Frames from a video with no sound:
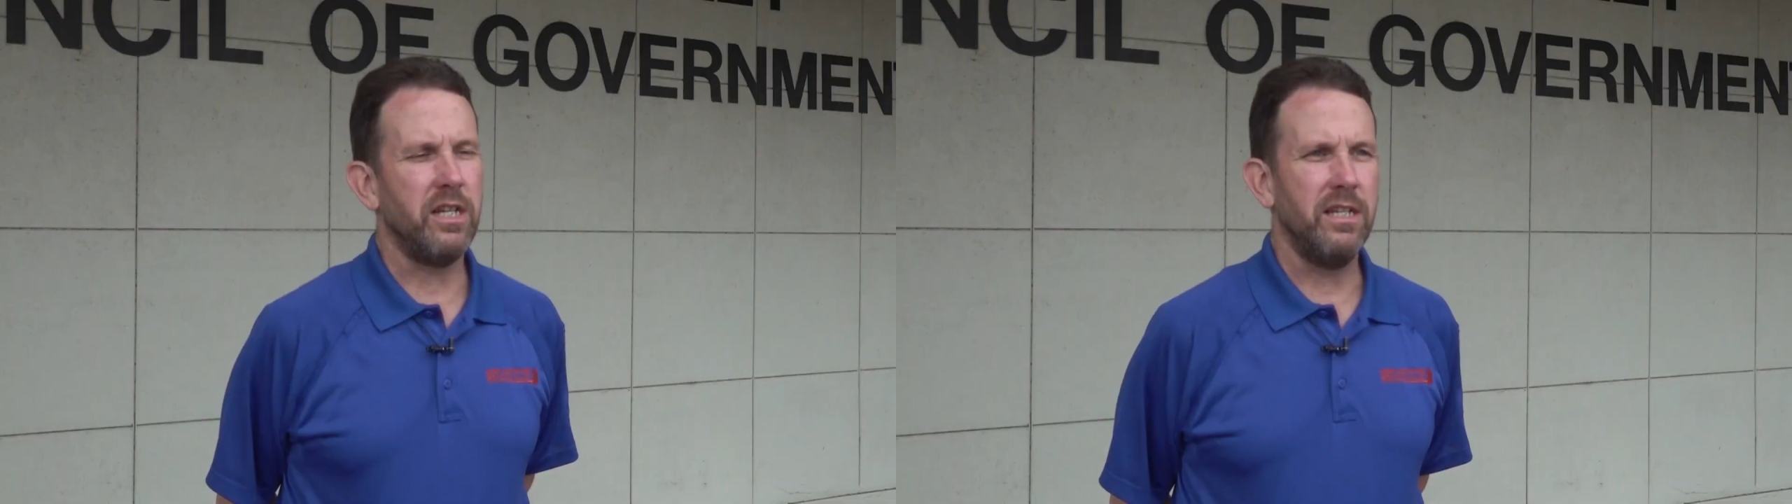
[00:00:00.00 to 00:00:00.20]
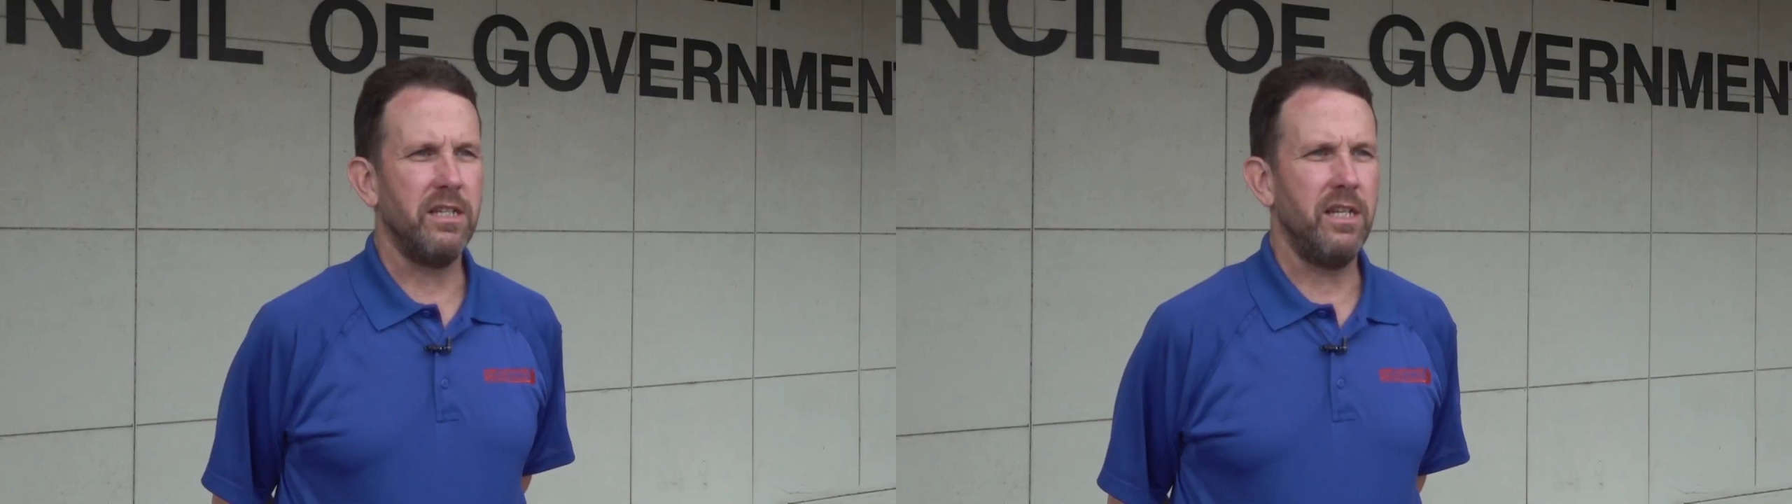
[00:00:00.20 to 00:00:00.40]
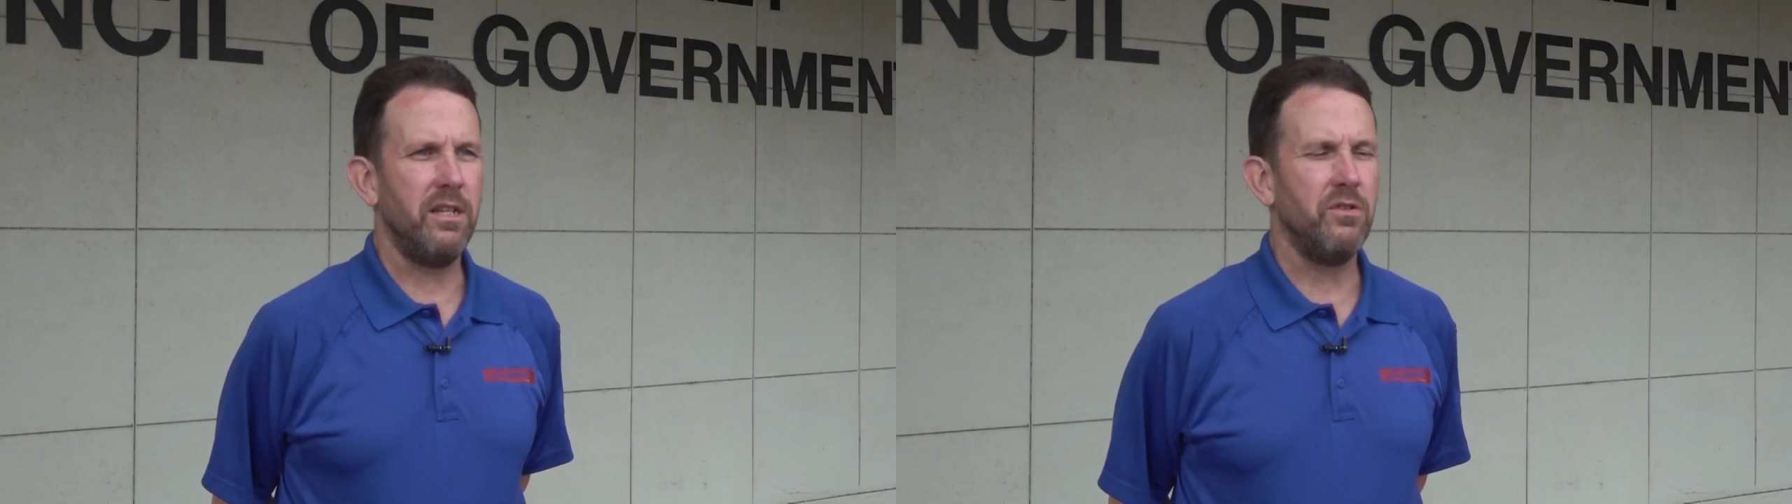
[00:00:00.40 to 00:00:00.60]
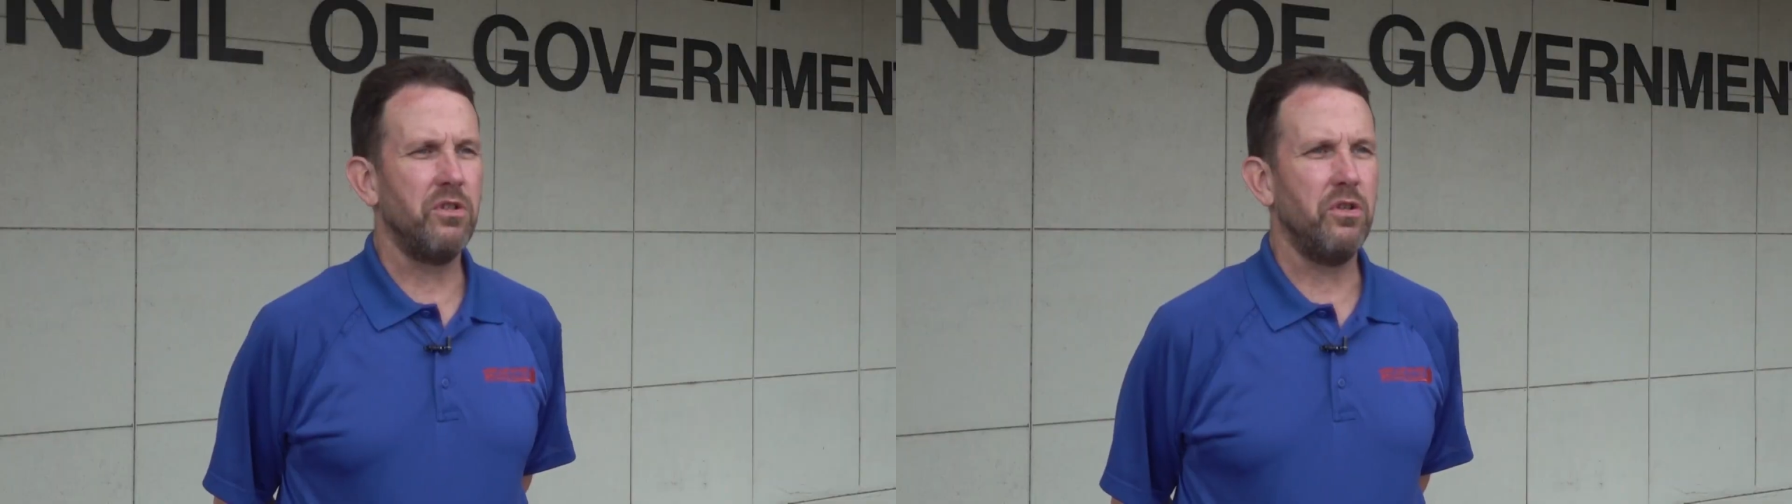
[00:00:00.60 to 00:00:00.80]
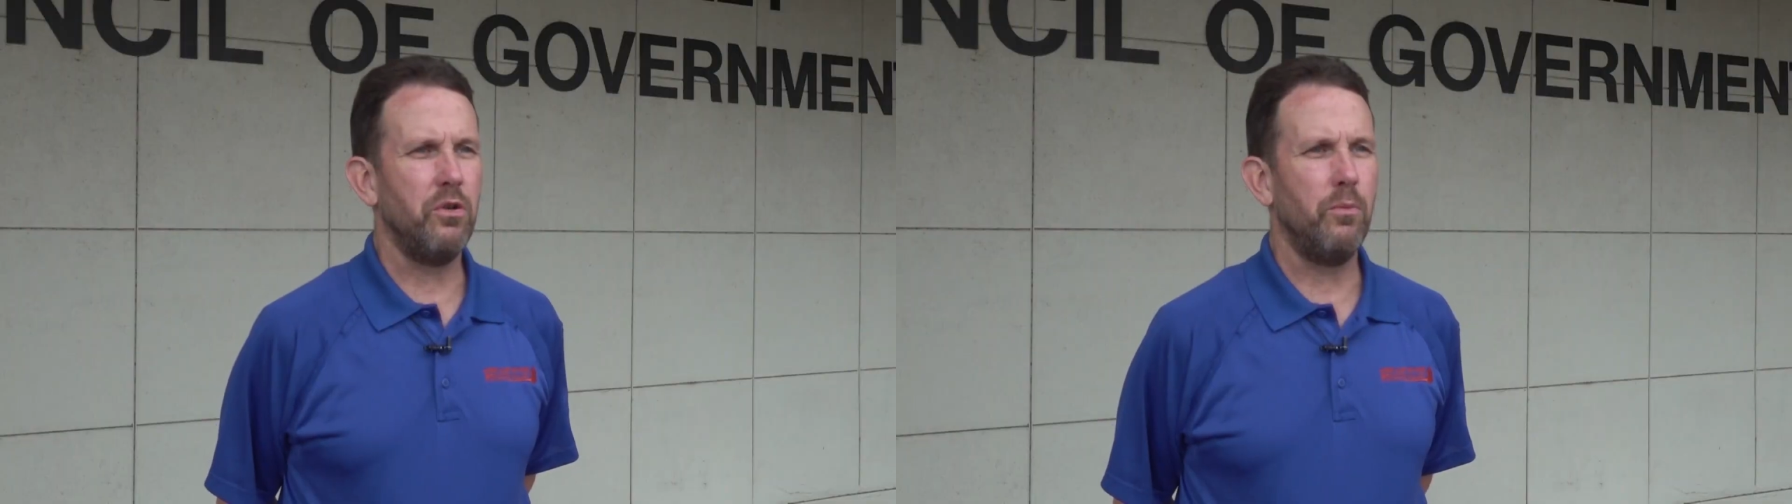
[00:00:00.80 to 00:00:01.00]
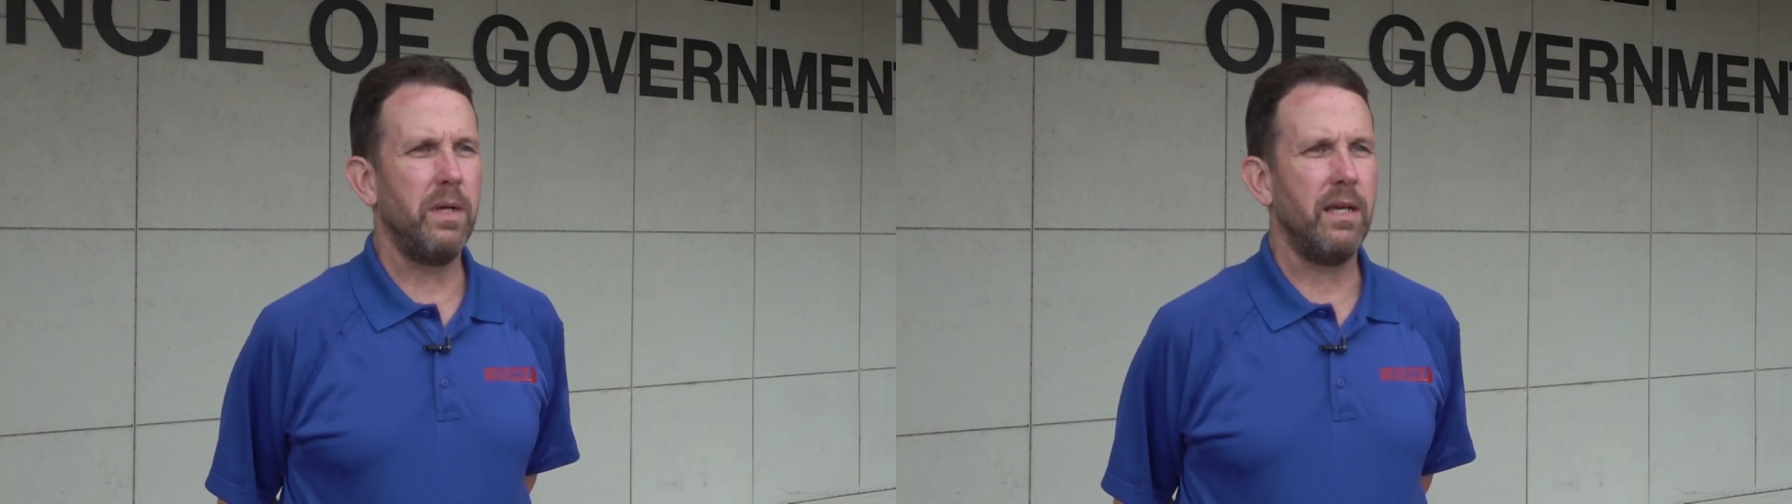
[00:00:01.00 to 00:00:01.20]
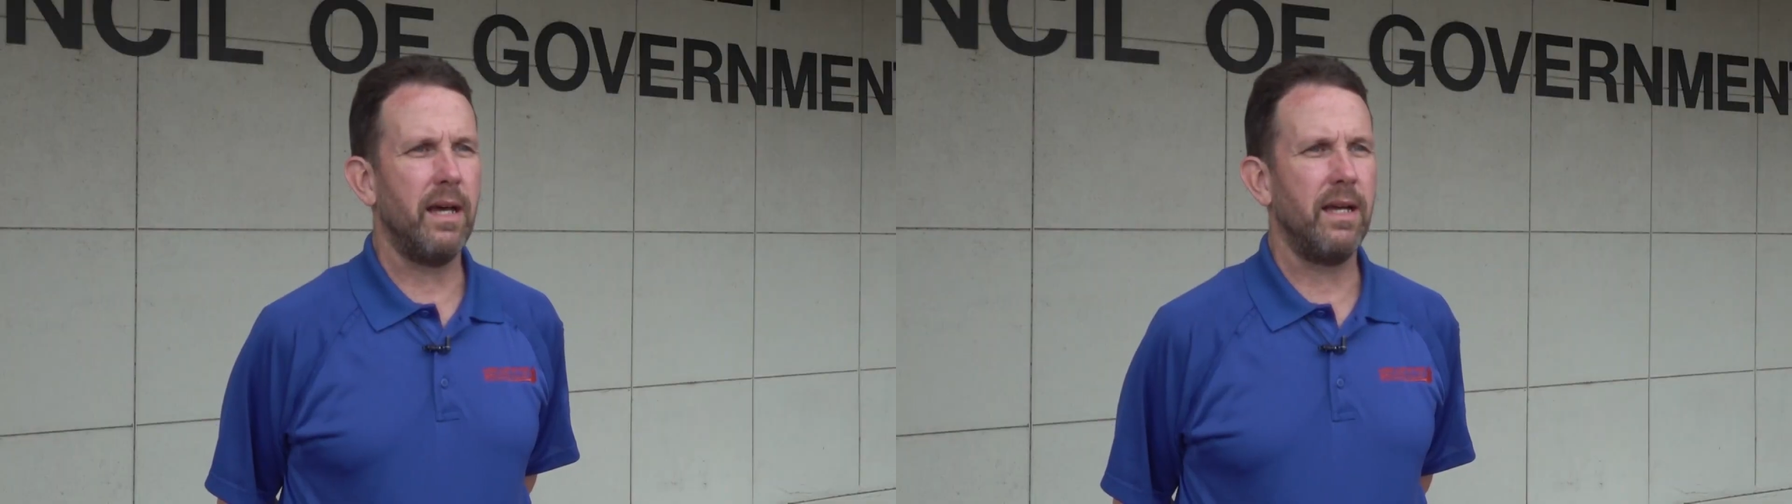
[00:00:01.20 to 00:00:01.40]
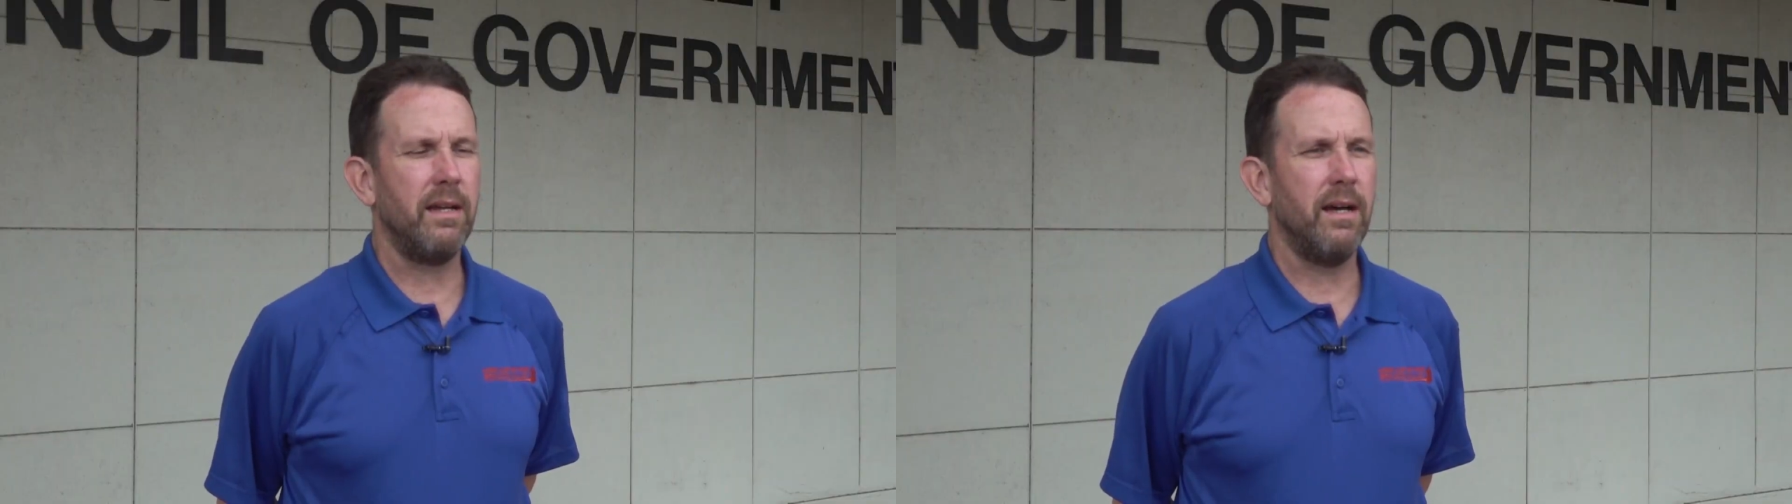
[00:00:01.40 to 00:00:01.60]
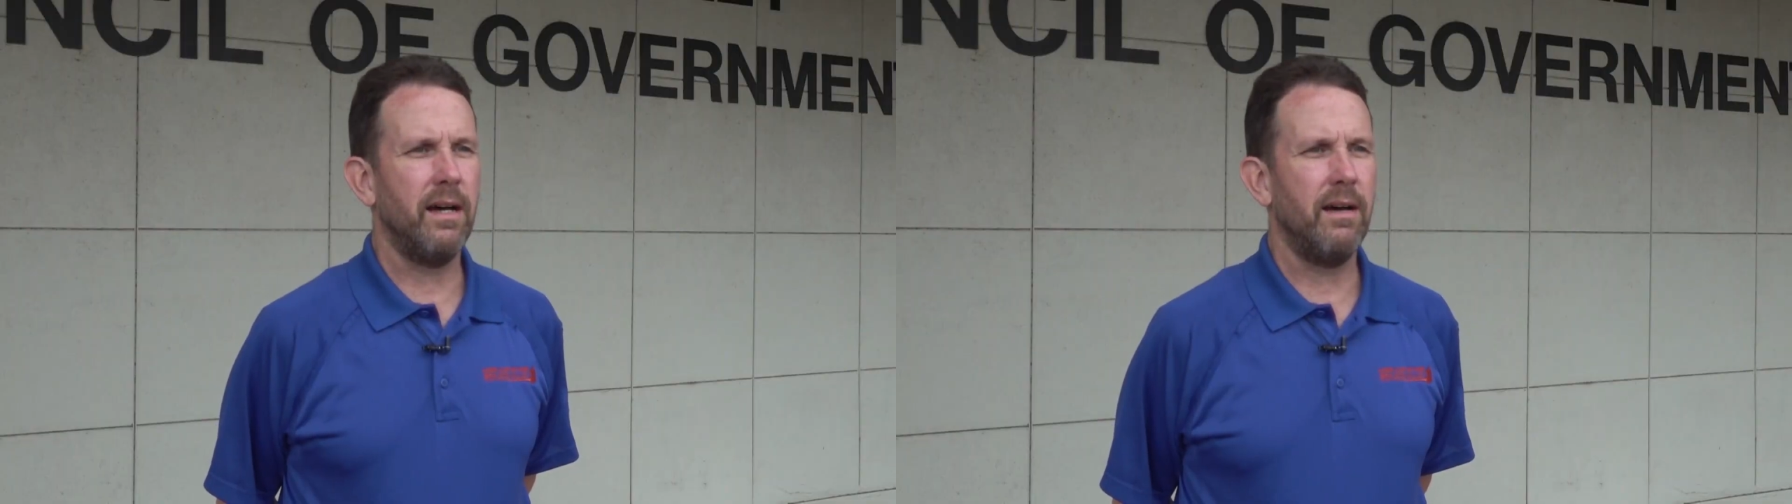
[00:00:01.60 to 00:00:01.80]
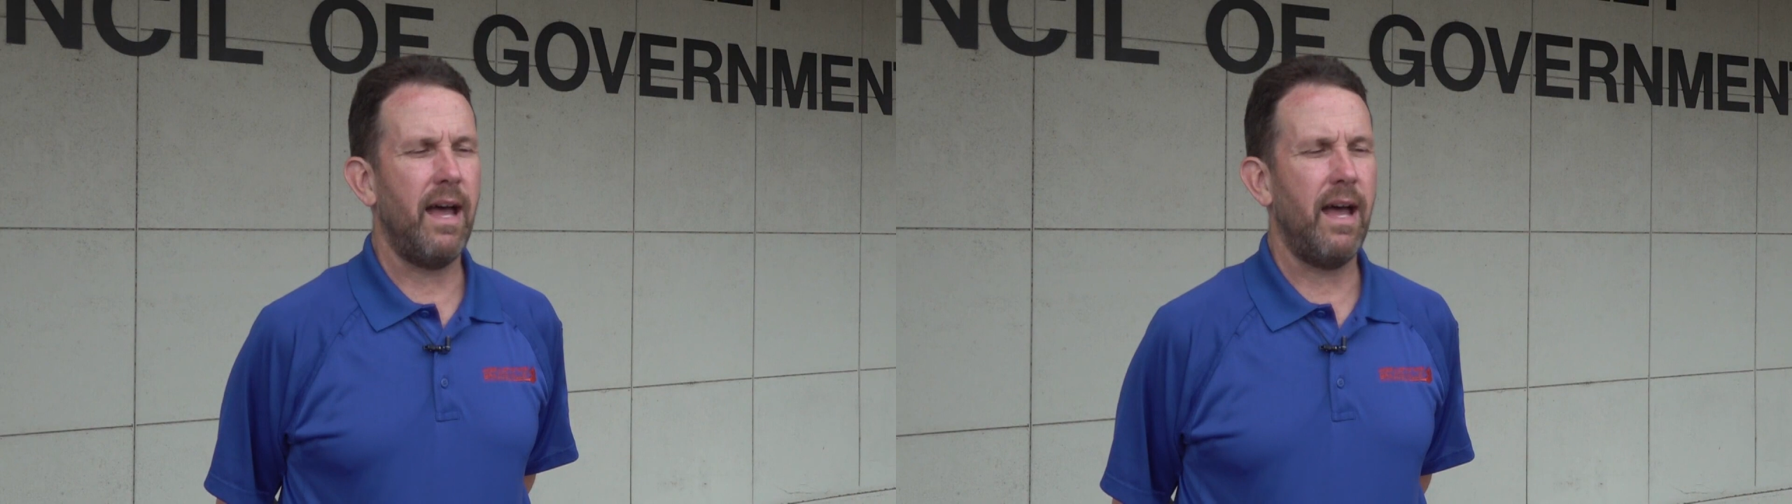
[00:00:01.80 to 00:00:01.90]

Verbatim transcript: continues to be a uh,